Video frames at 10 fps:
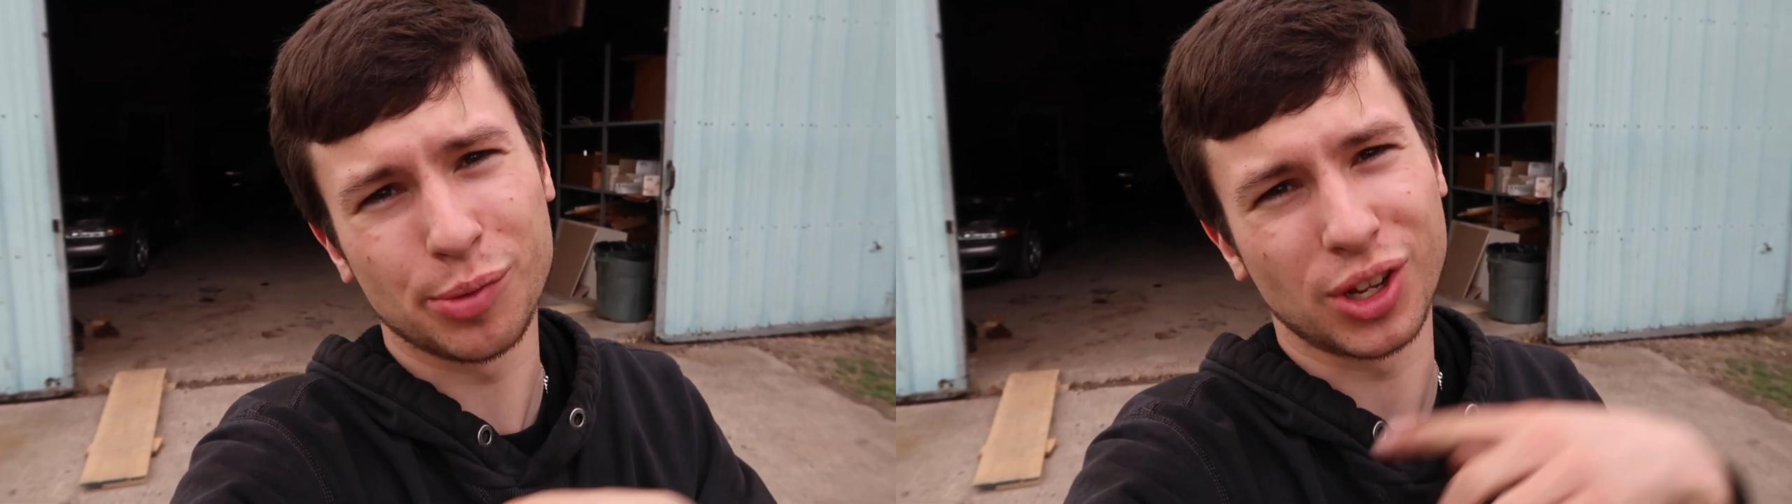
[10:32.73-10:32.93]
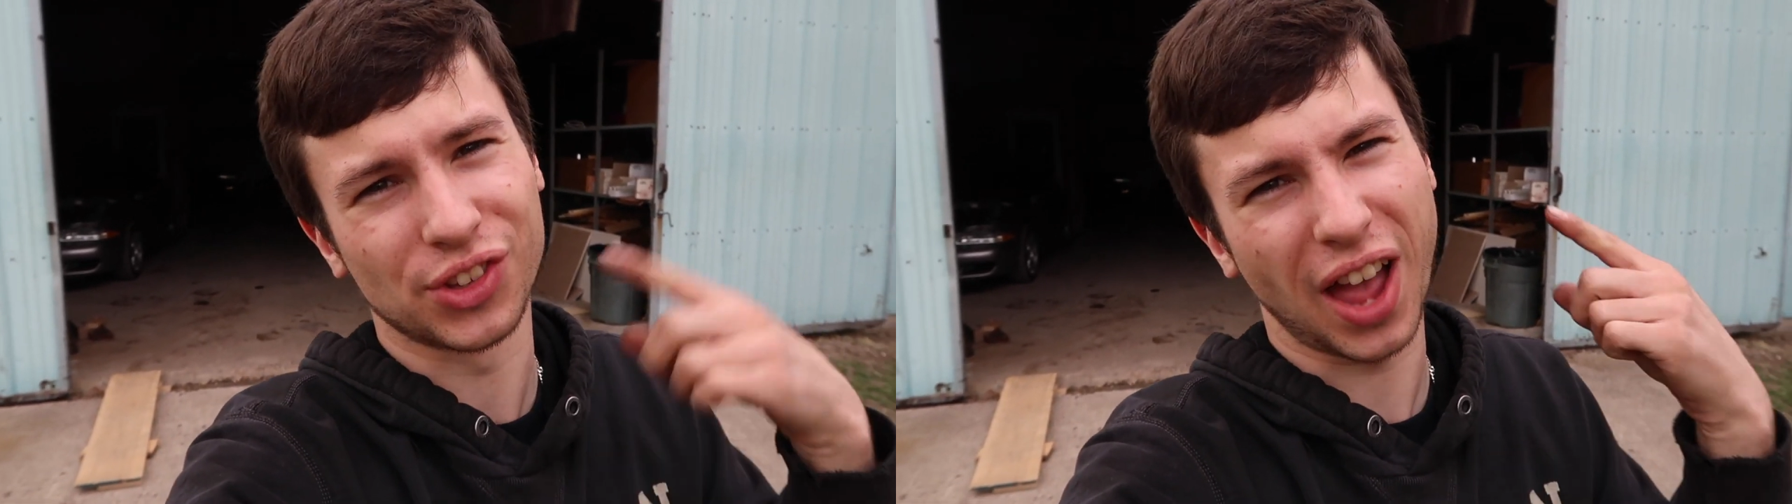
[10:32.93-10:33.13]

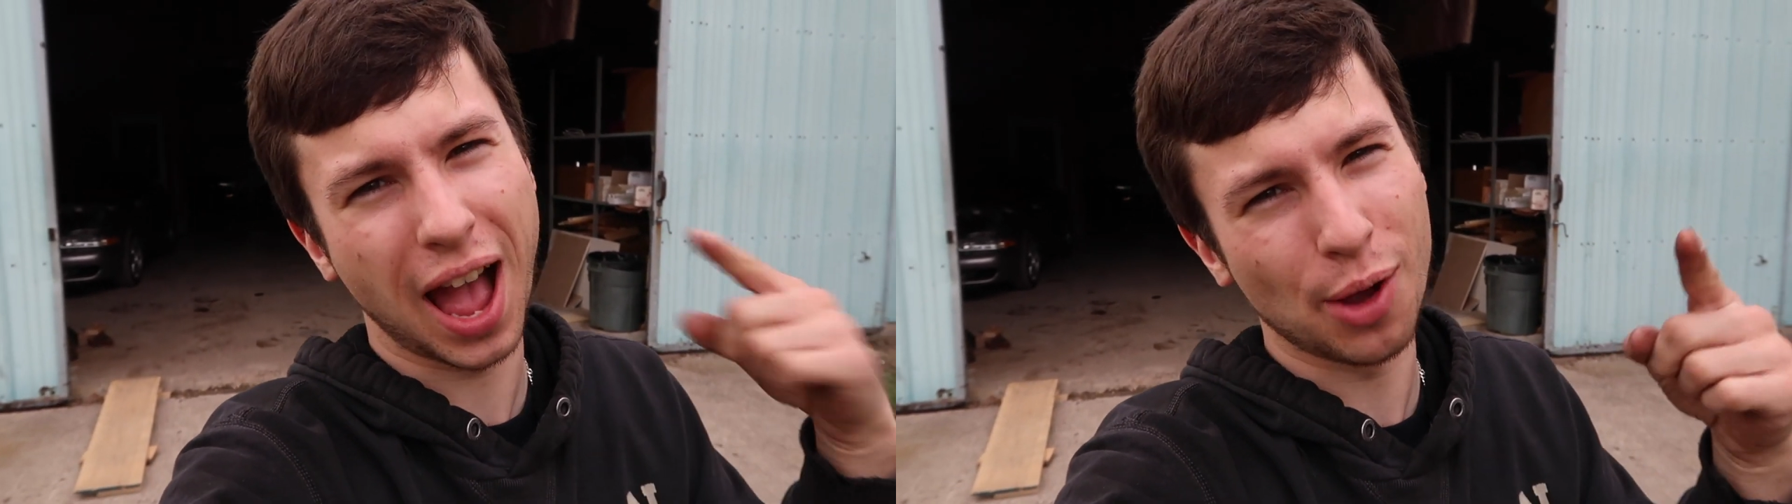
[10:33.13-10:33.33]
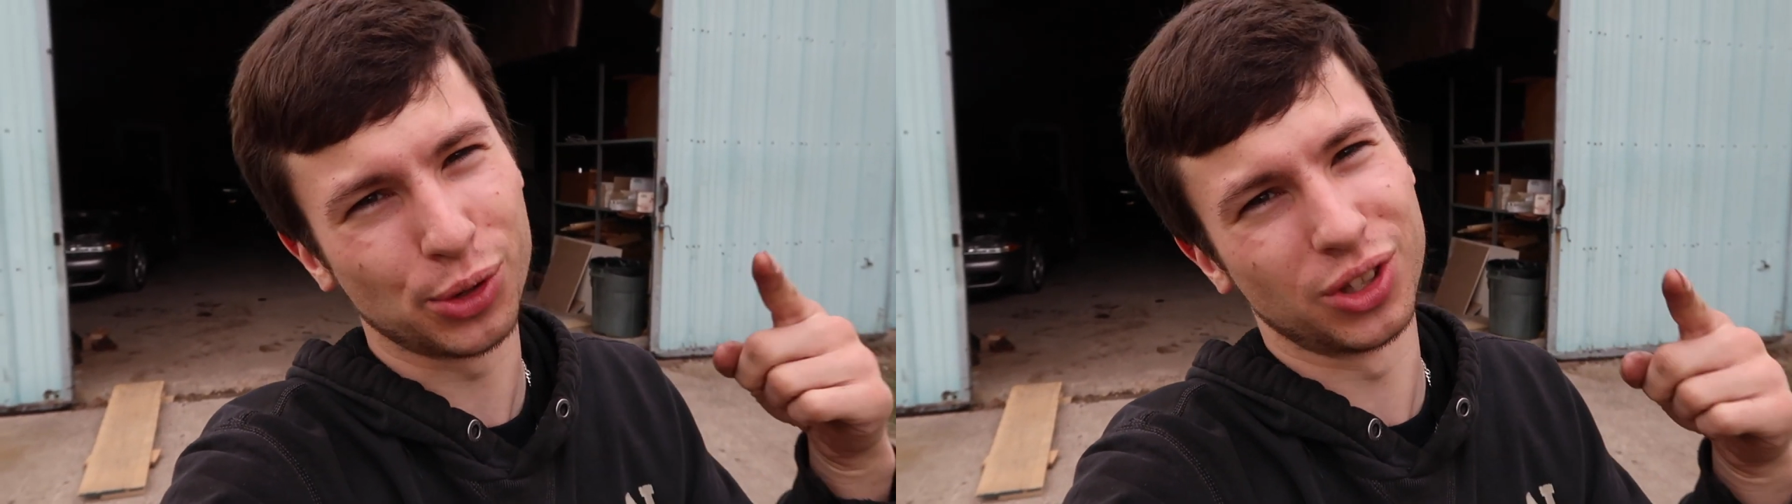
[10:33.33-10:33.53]
because
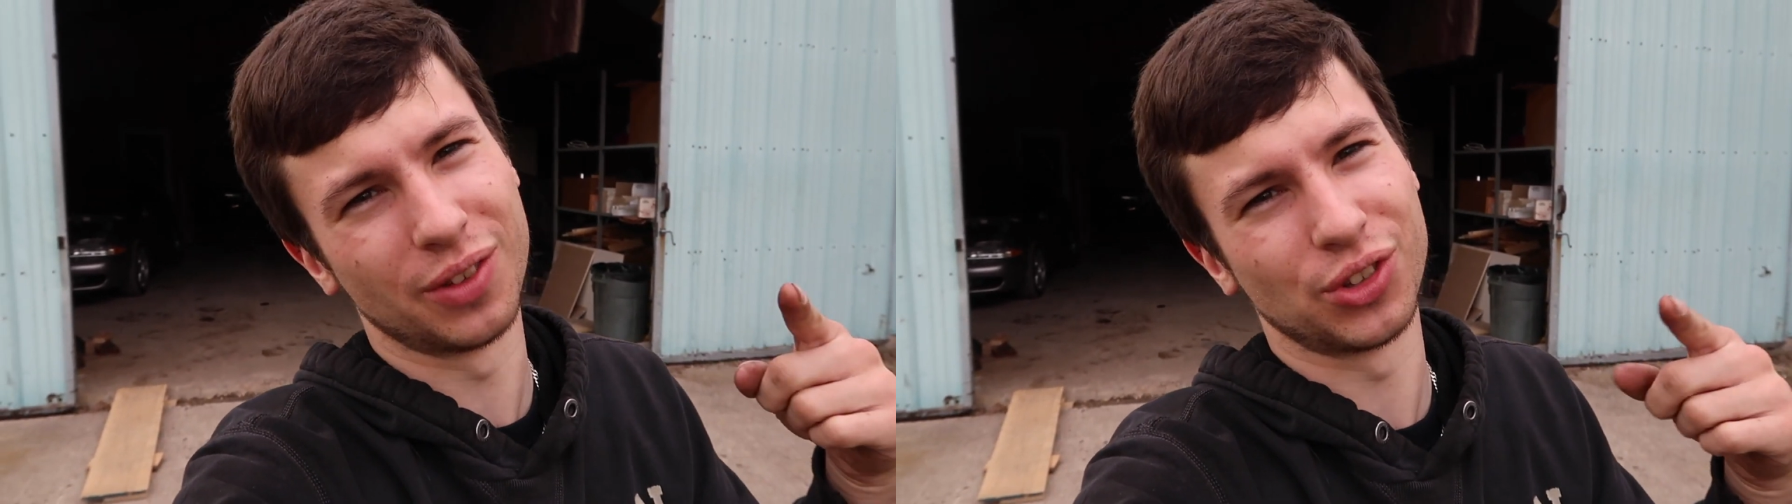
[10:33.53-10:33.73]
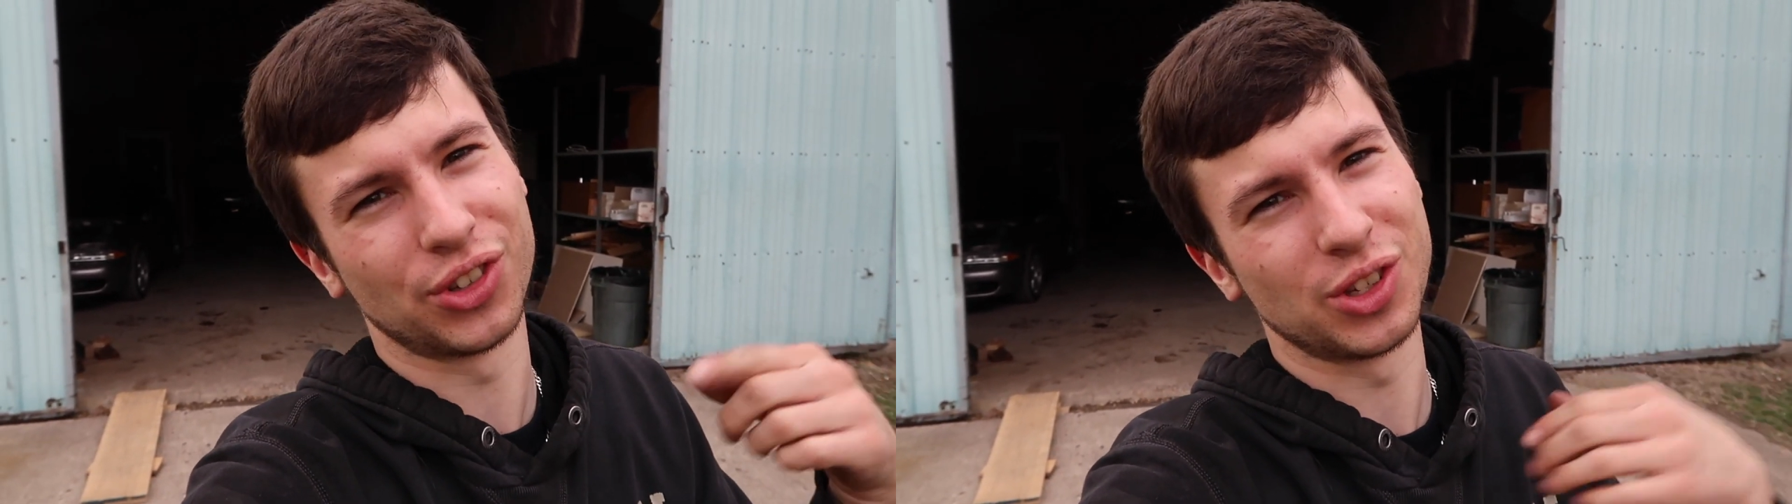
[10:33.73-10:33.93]
I would
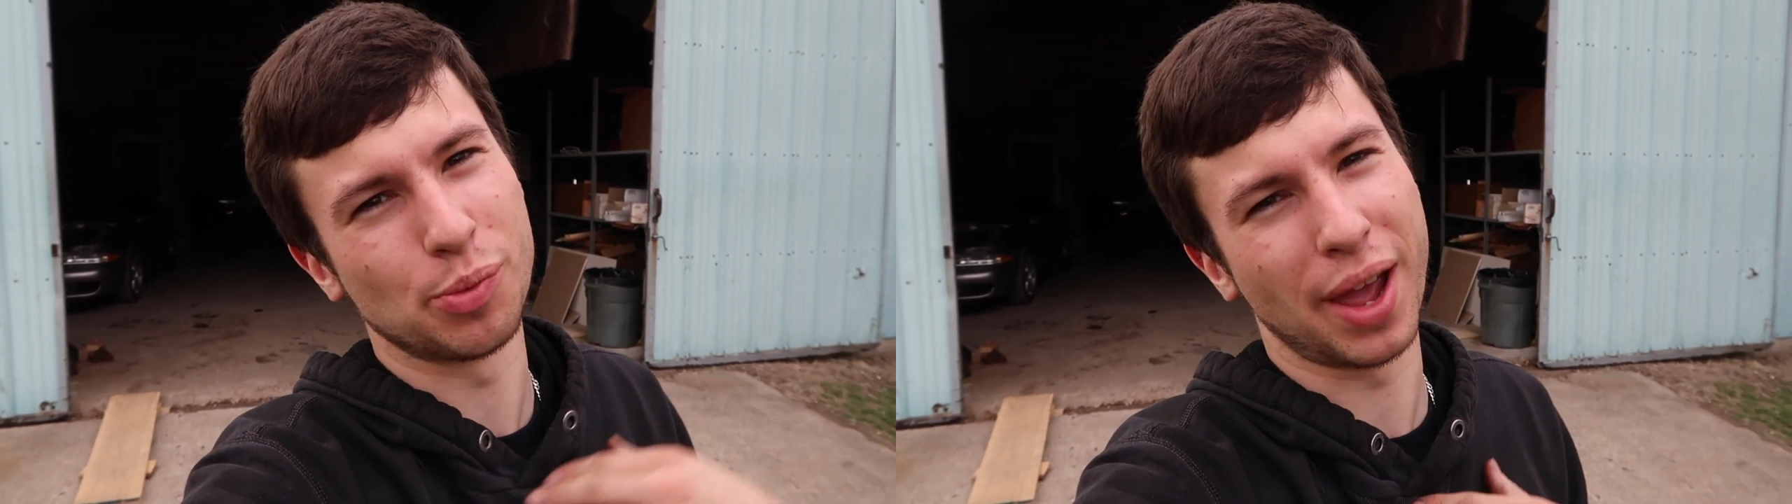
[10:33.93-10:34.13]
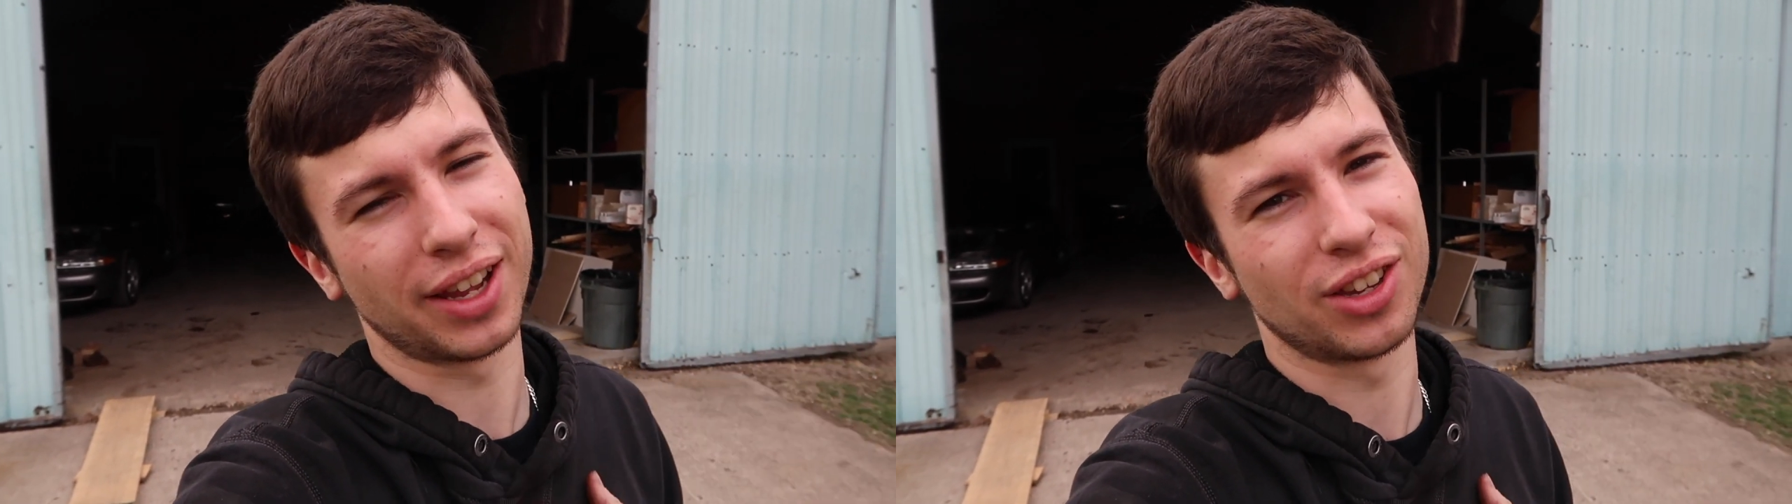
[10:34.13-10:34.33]
love to see
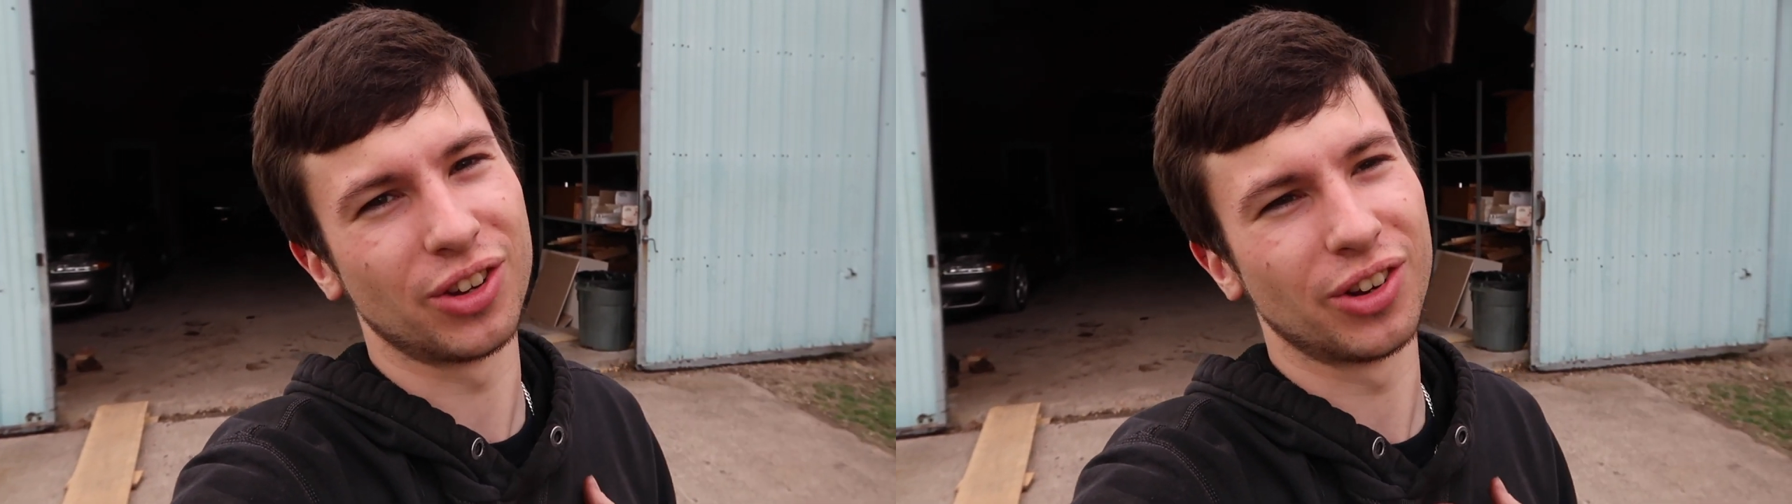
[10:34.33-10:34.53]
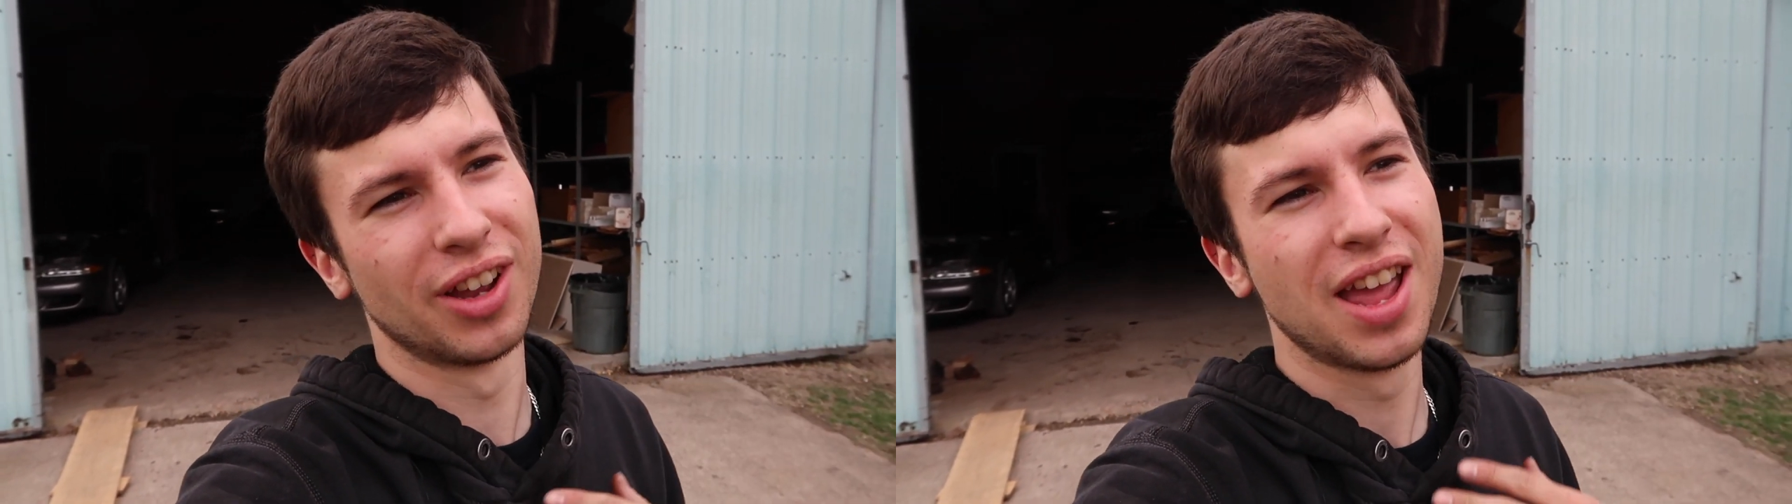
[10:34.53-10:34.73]
you back here.